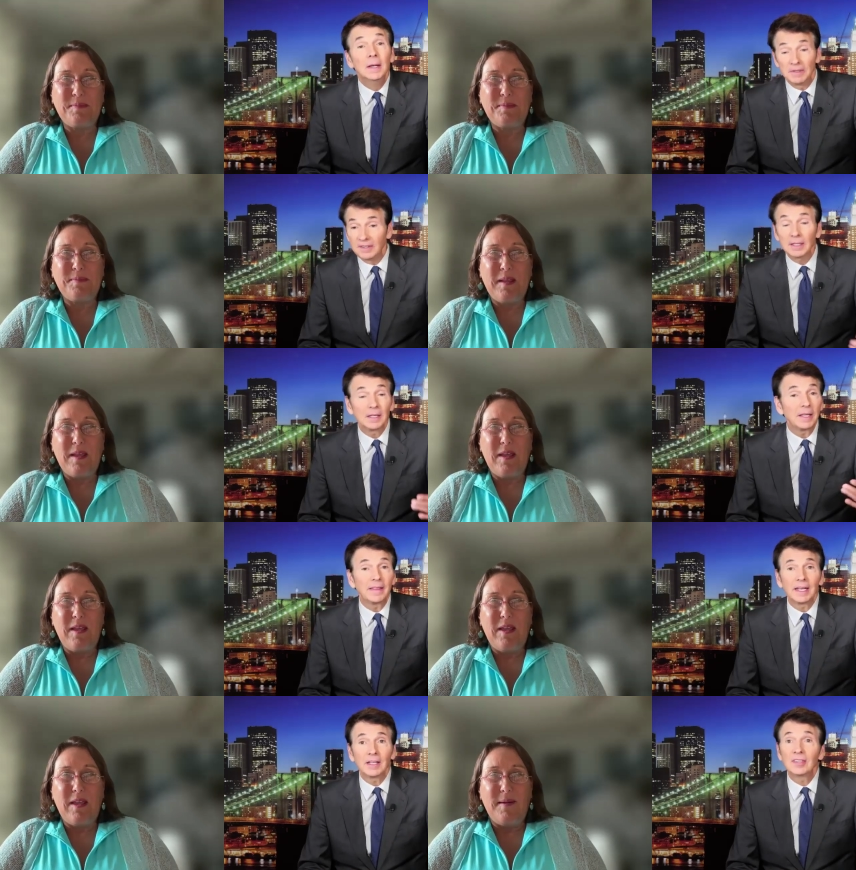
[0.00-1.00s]
Speaker 1: particularly
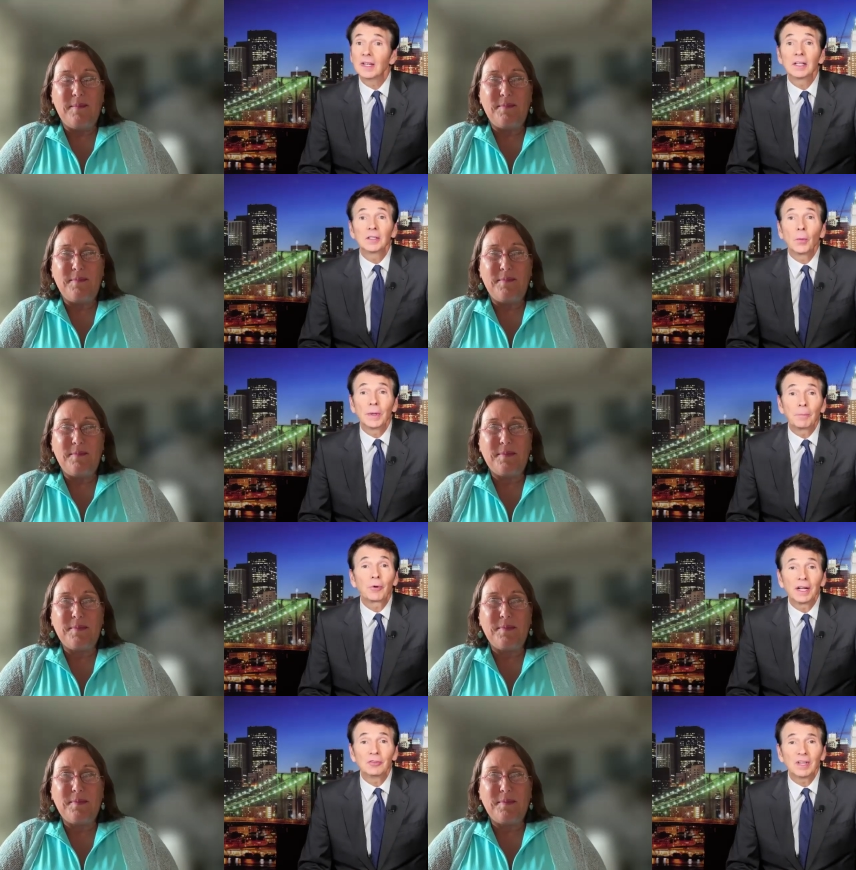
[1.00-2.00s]
that it's an ongoing
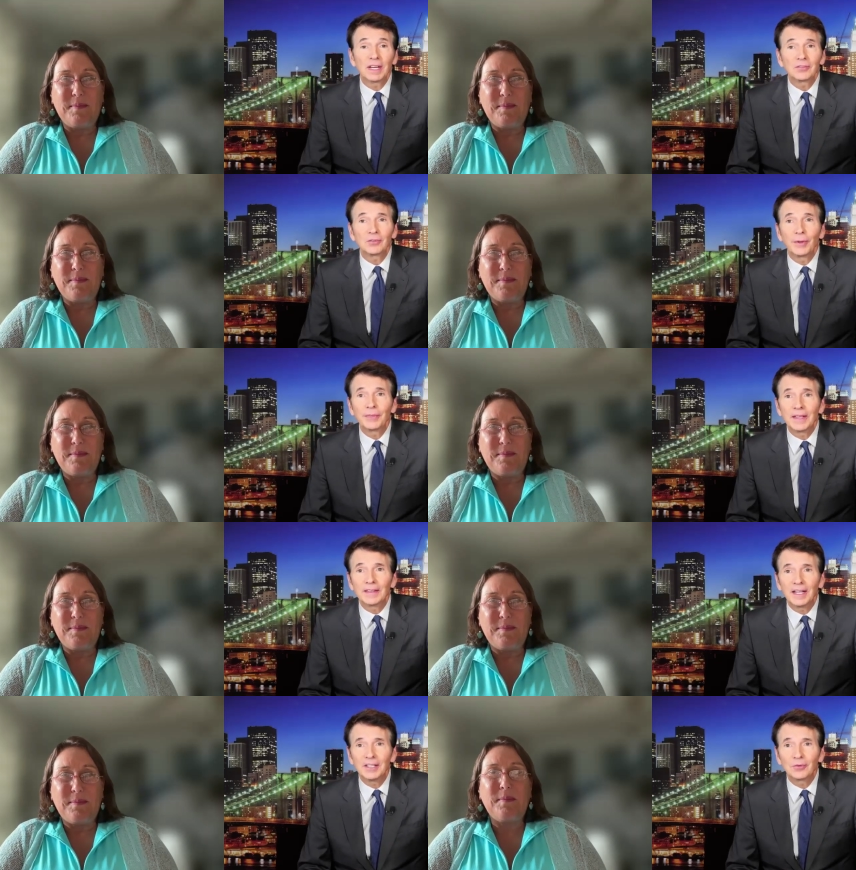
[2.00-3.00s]
project so i think
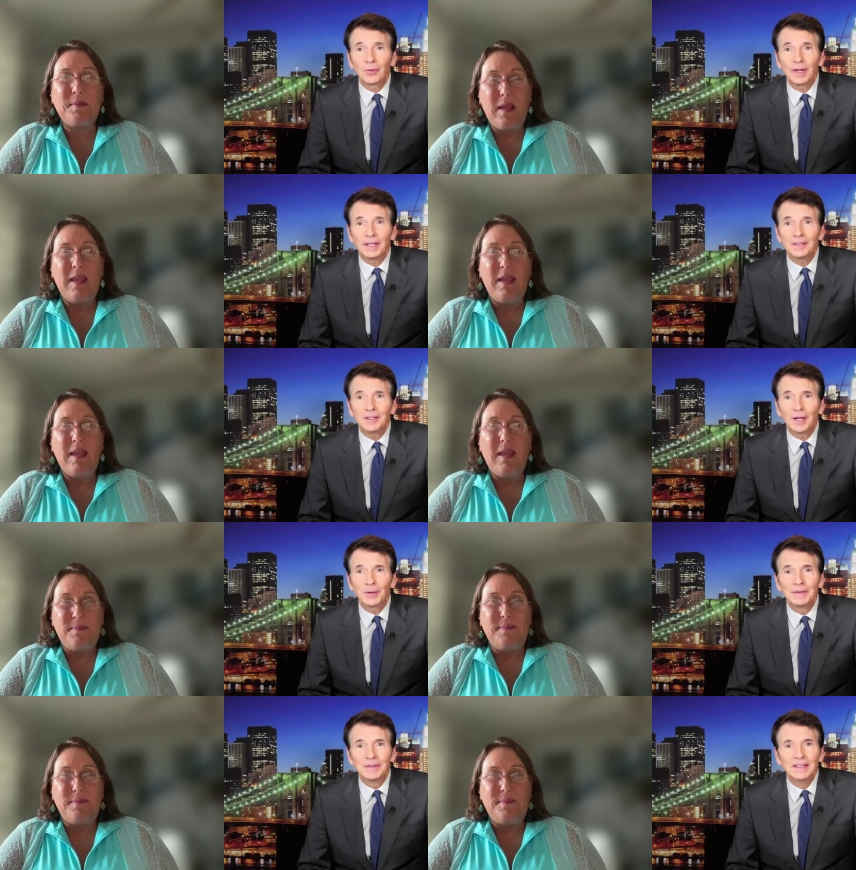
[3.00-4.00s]
that's great you
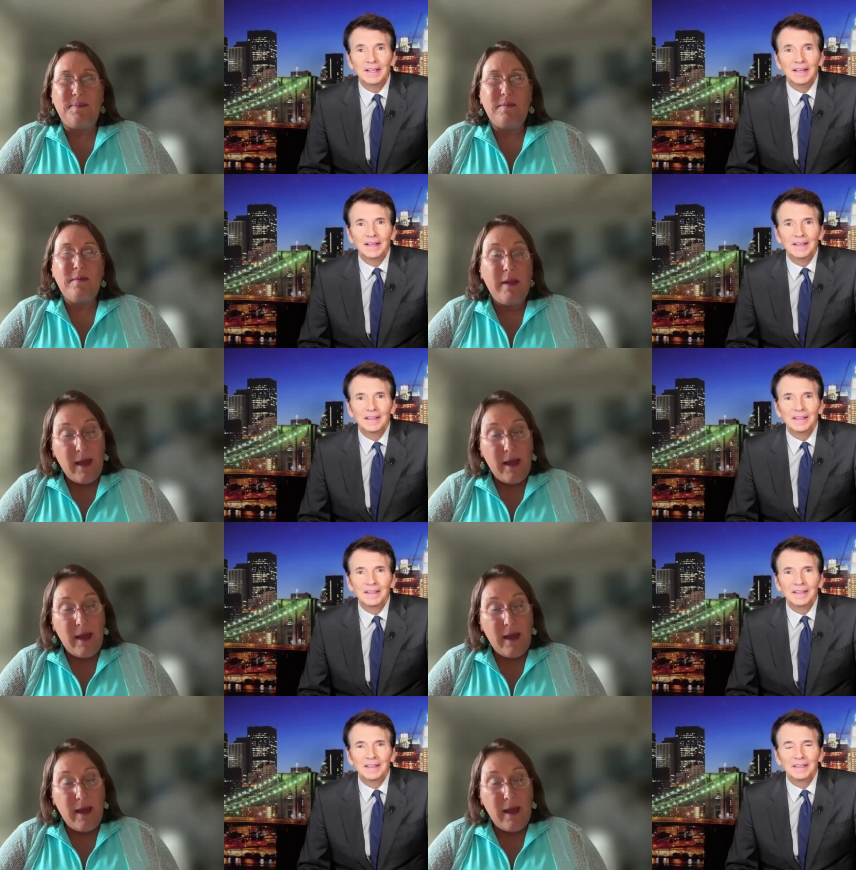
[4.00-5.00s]
know
Speaker 2: yeah, I
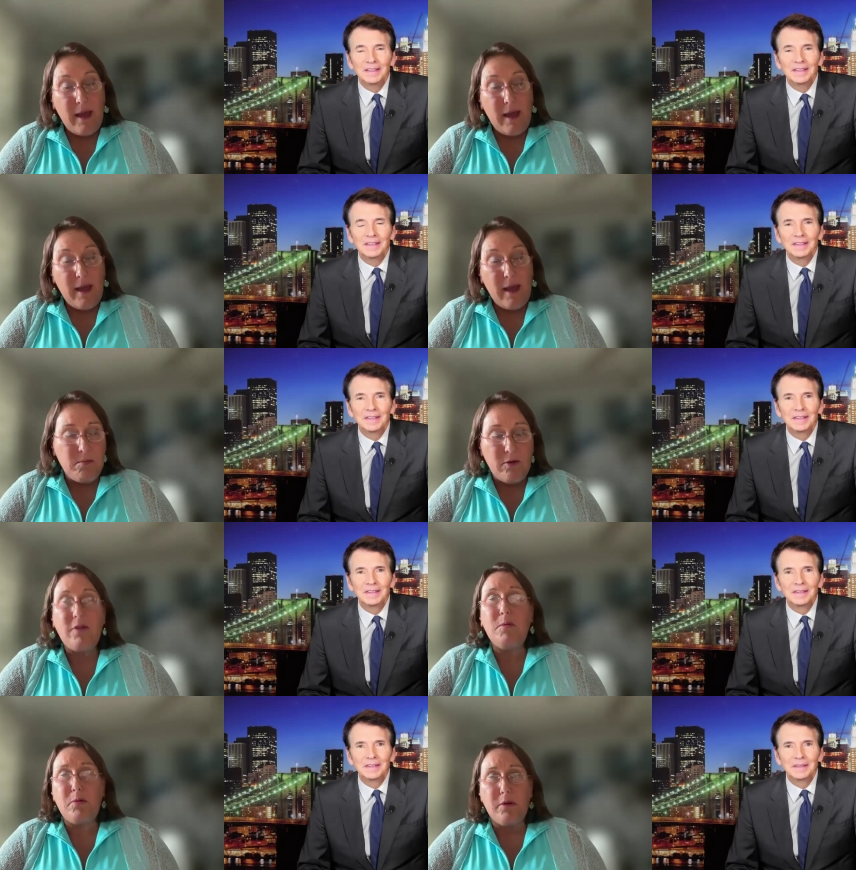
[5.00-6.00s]
actually have a
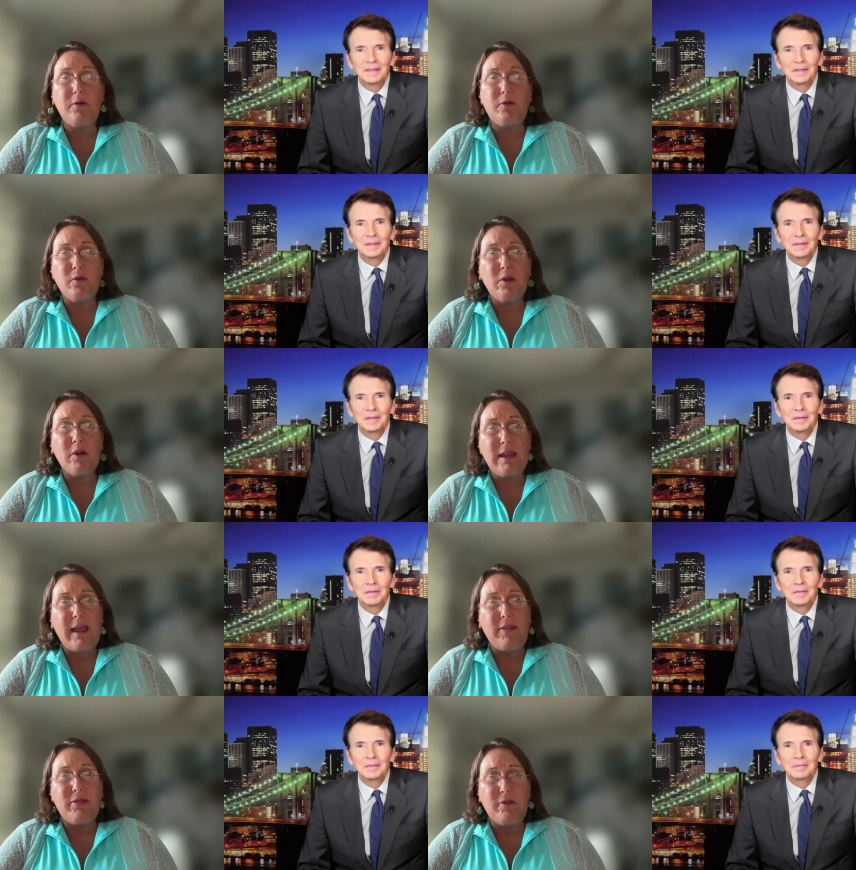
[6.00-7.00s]
movie producer looking
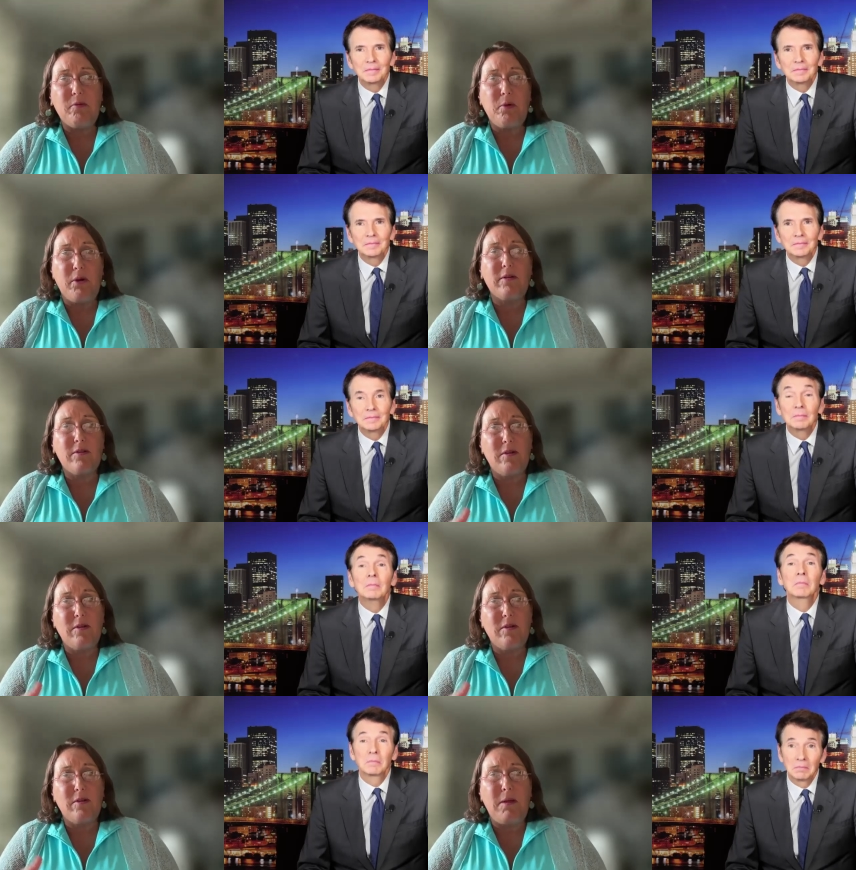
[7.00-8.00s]
at this book to
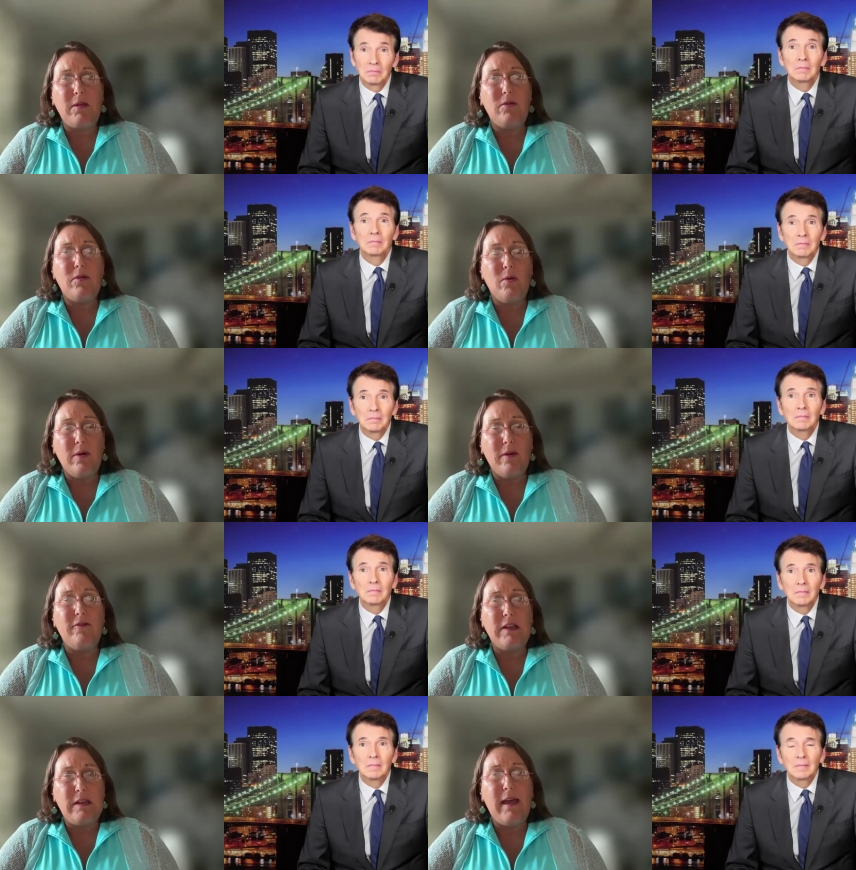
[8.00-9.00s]
maybe do a
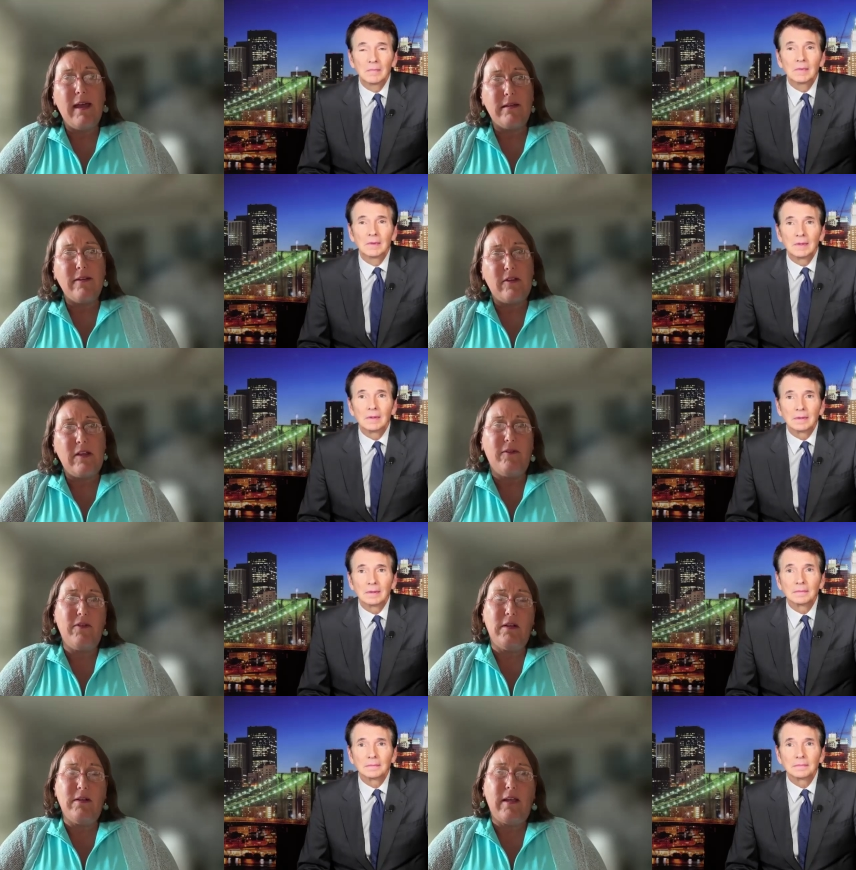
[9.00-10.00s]
vignette to see if
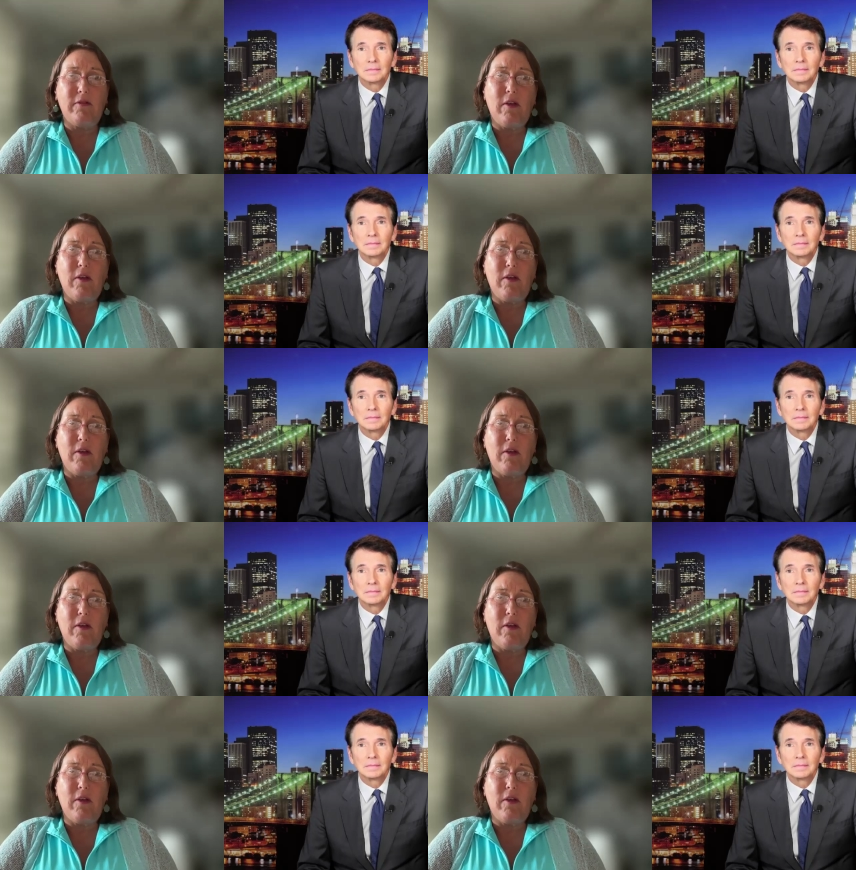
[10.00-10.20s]
it takes